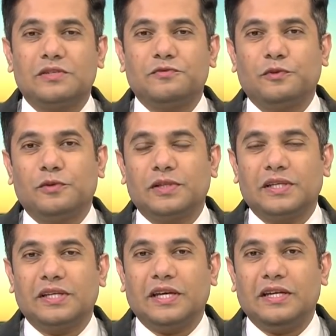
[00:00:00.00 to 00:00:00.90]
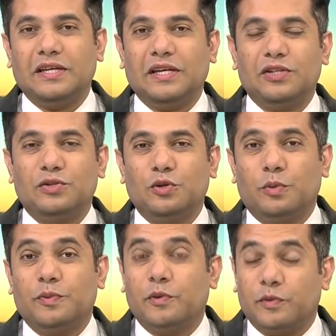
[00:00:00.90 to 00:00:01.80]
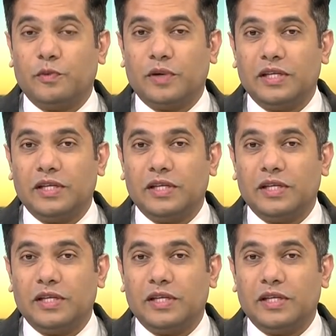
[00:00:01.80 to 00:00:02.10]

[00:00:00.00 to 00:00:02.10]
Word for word: unfolding in Ethiopia,